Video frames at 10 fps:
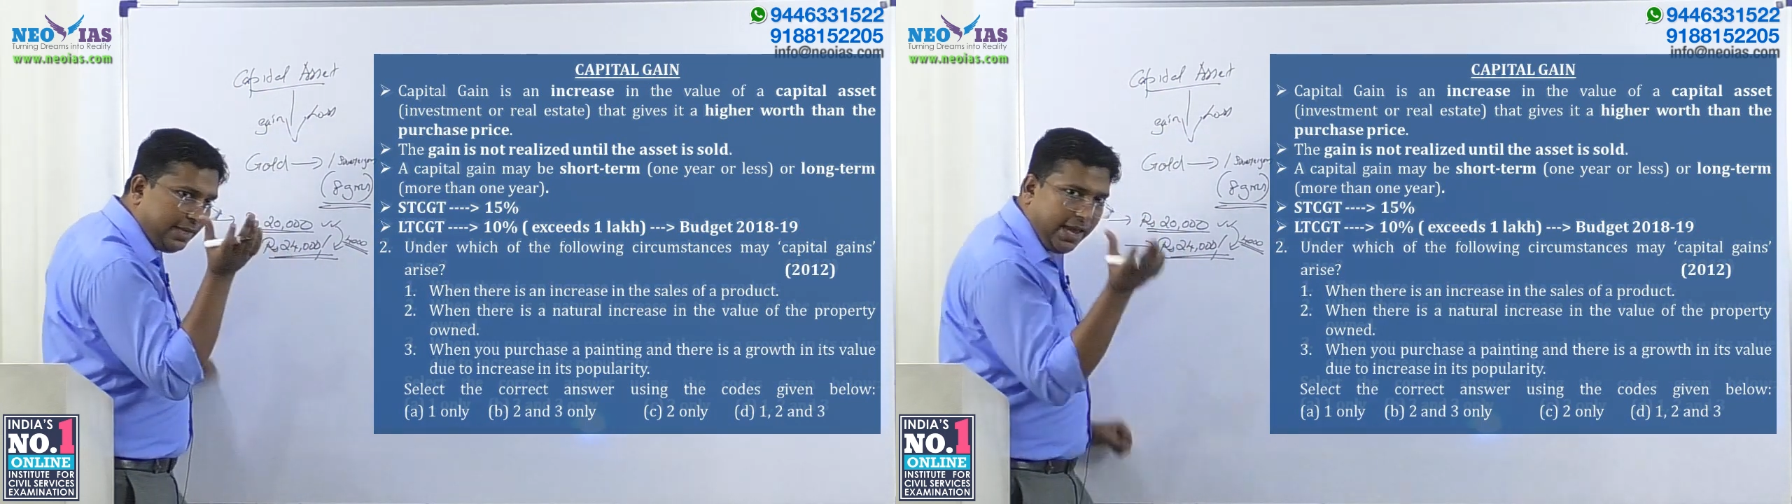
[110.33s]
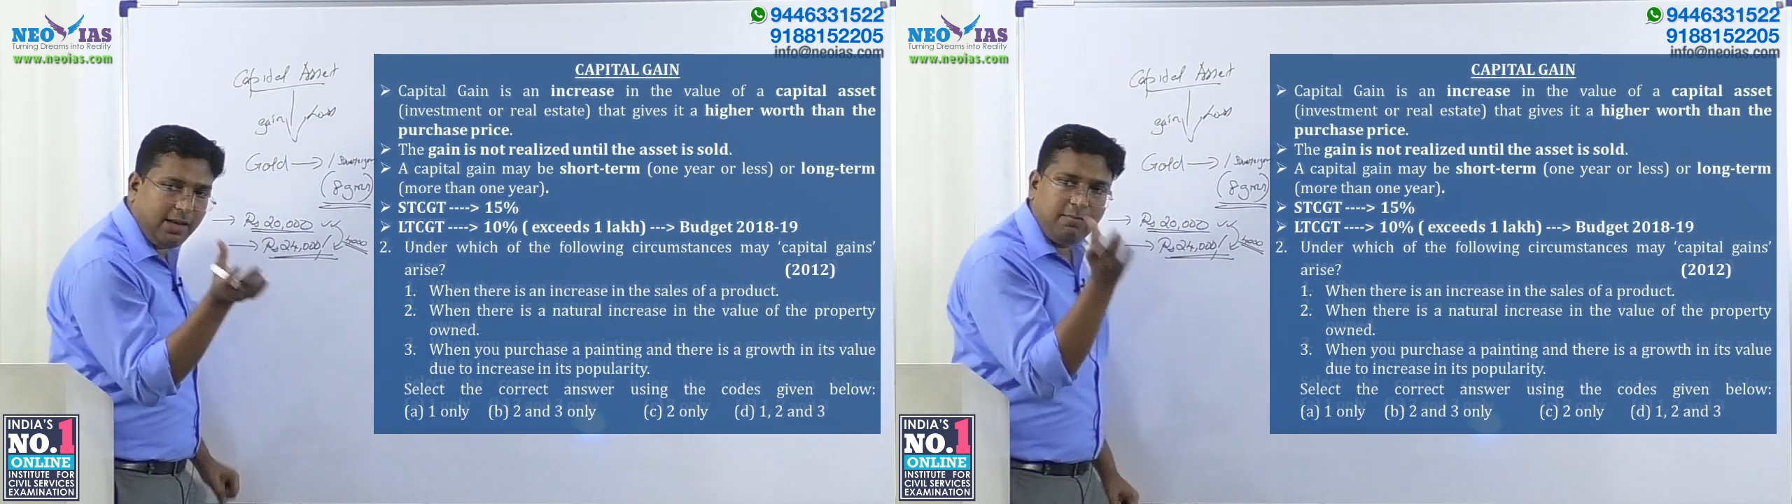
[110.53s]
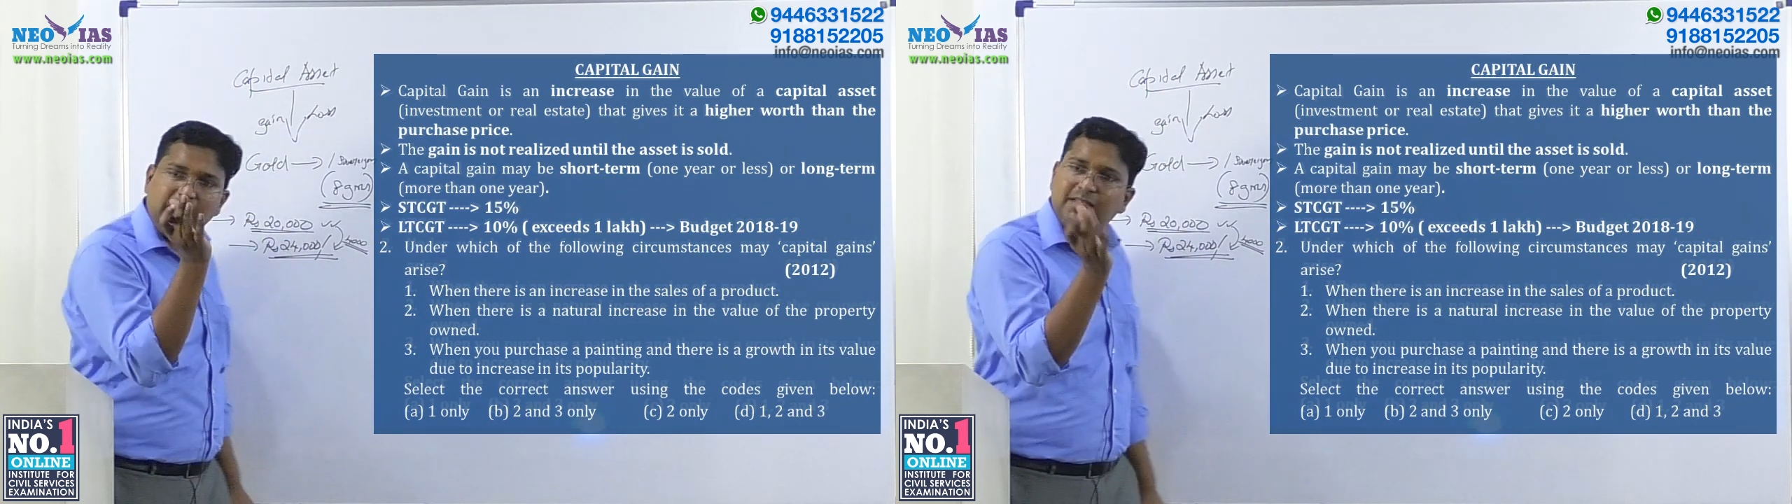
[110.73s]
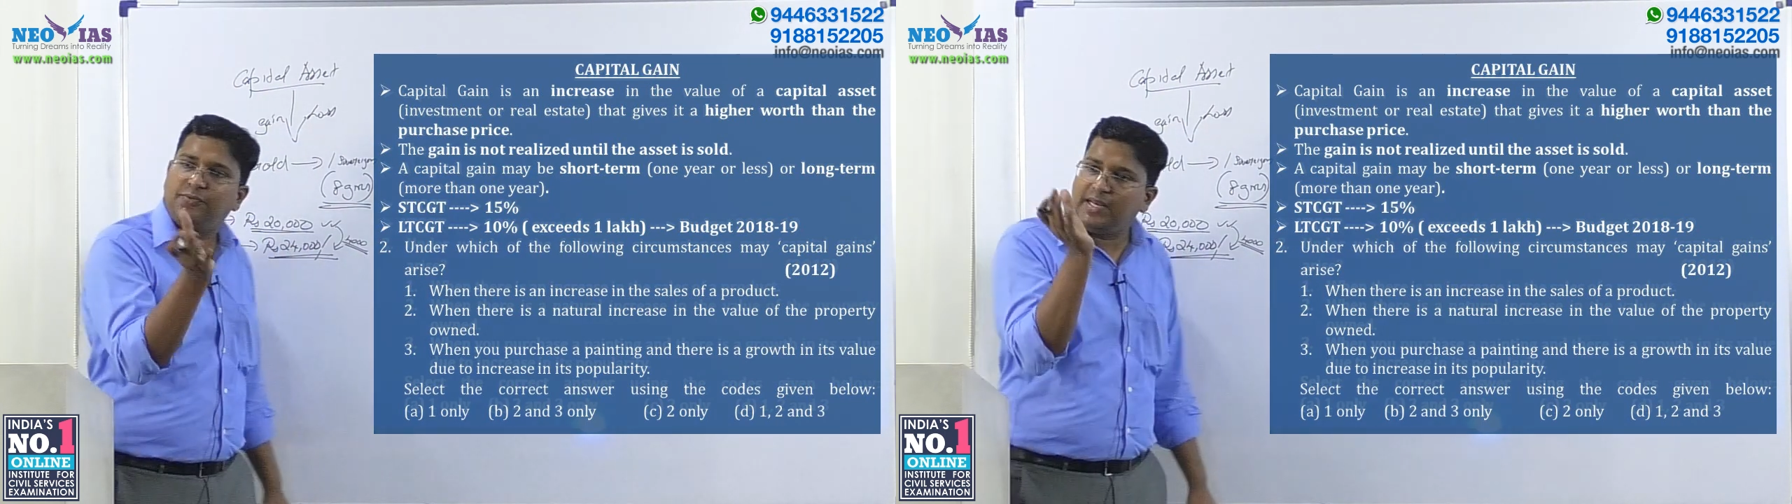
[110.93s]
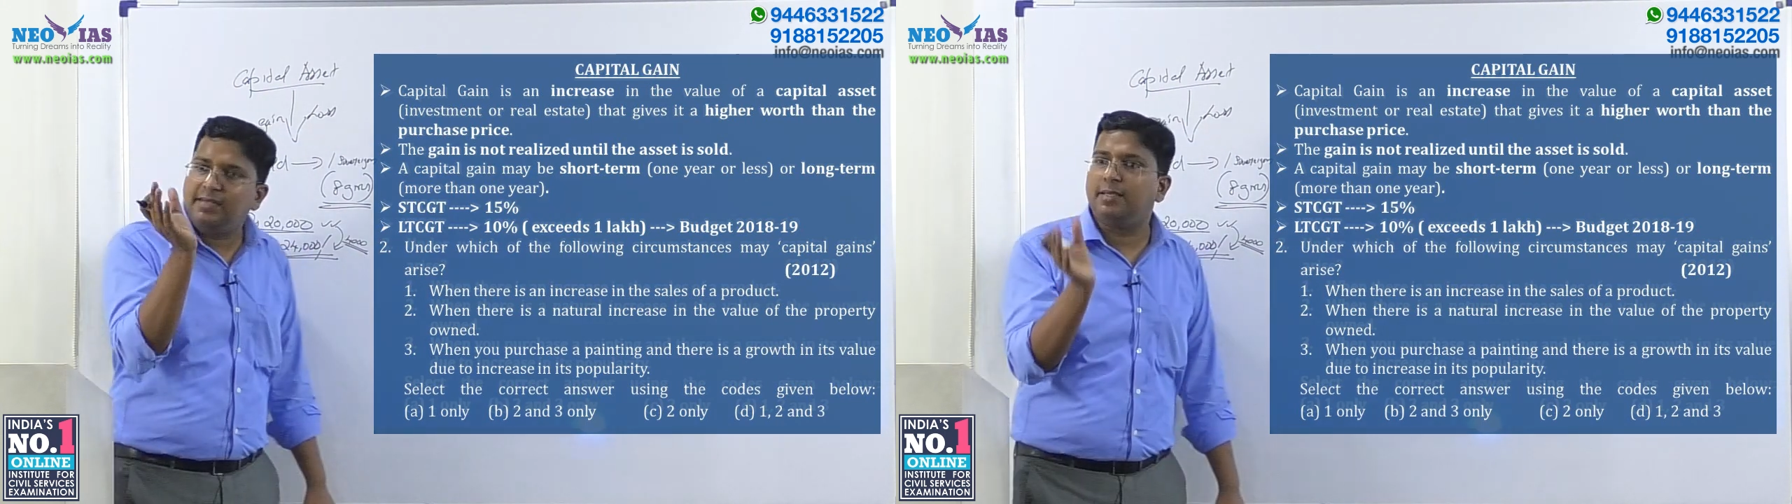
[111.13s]
gain means
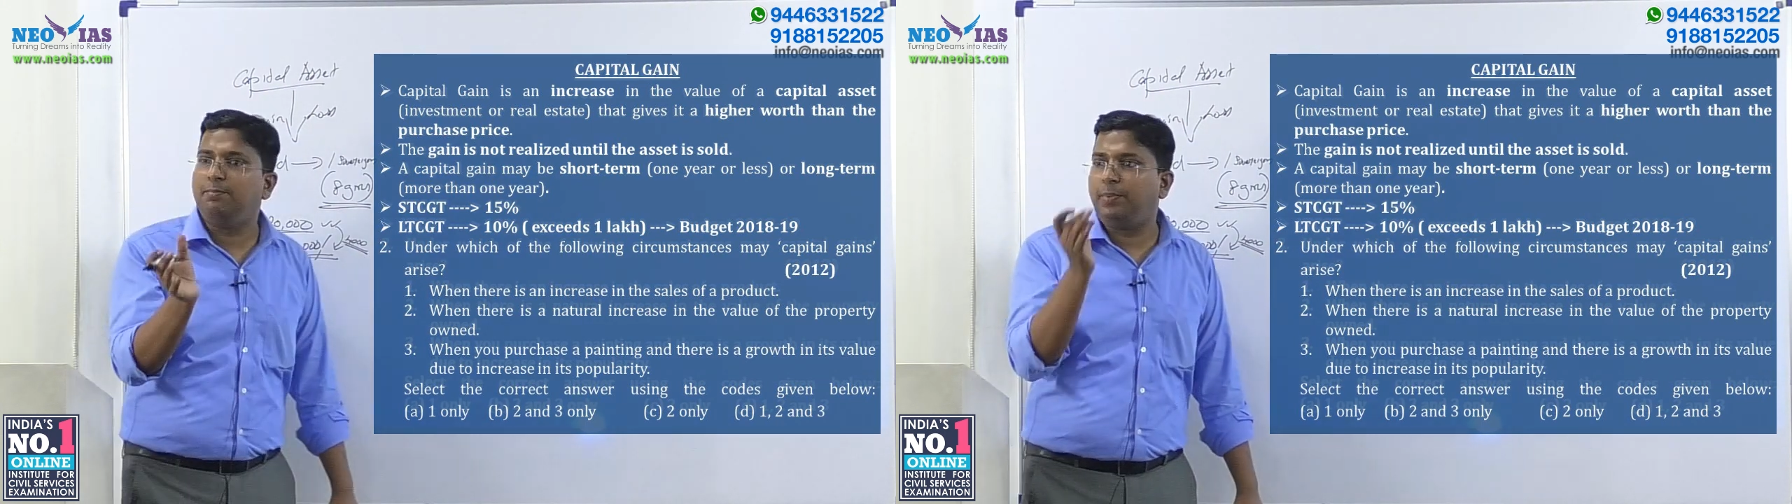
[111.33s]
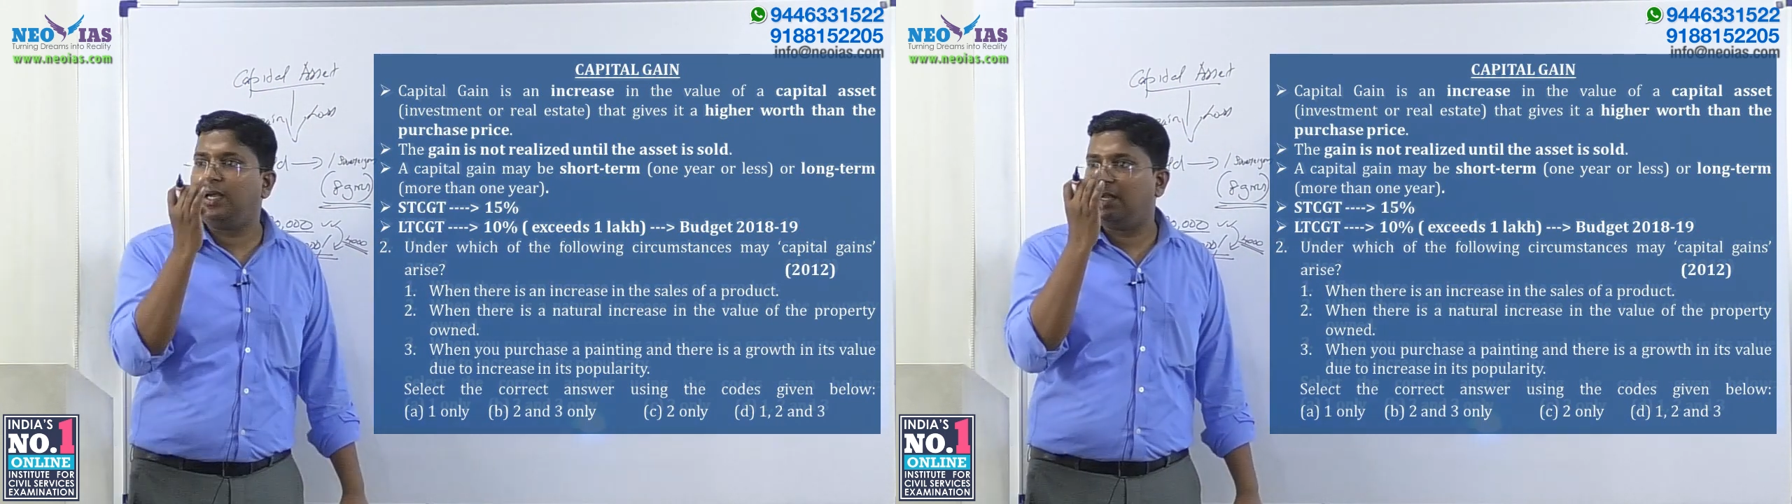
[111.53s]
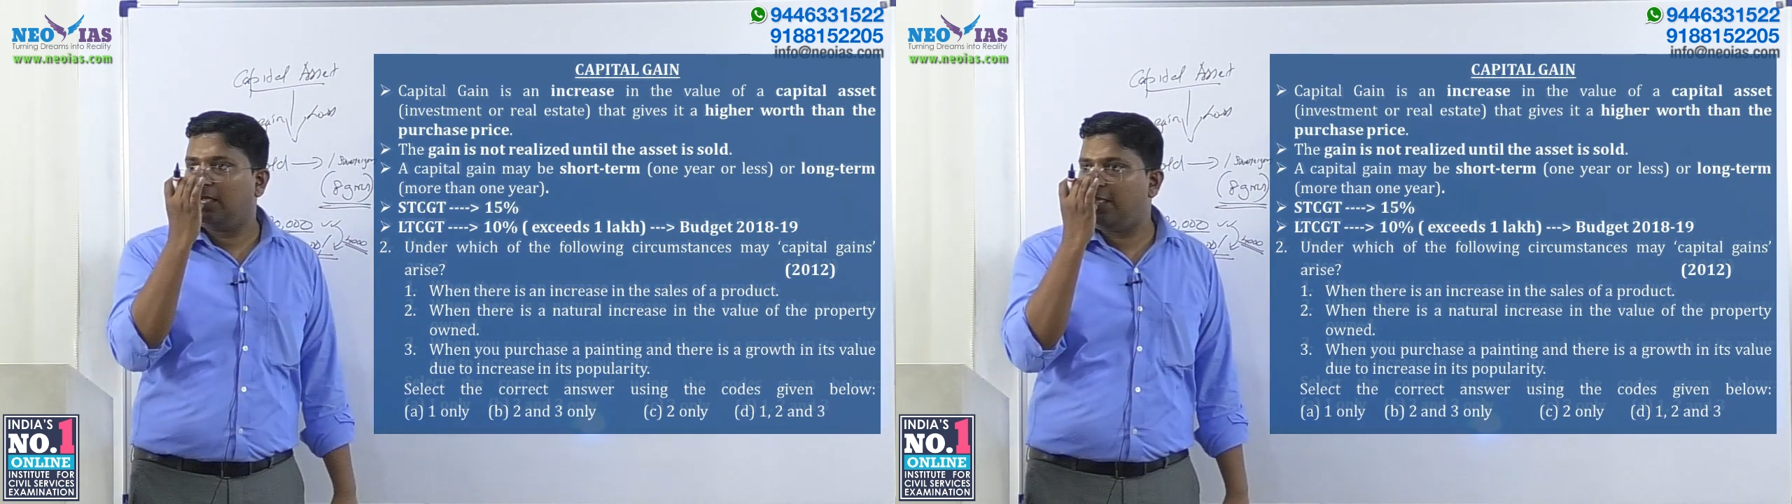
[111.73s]
very simple.